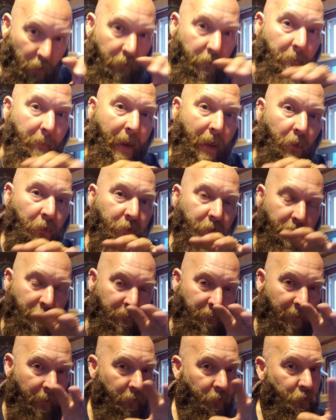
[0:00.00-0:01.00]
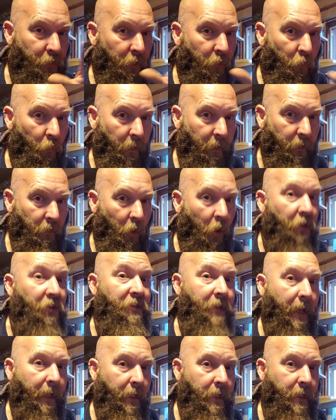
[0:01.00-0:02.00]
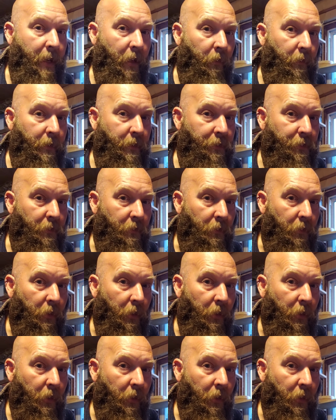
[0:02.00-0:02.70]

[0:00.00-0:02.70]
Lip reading: The balance of the feathers of the wing are secondaries,